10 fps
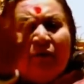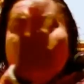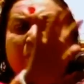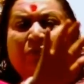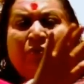Don't
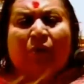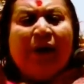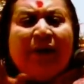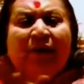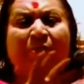want to do
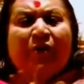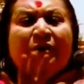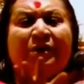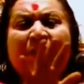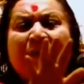anything
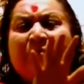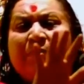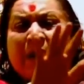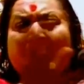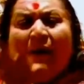because it
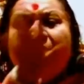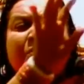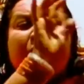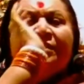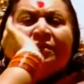
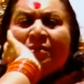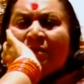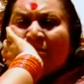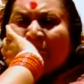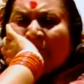harms others.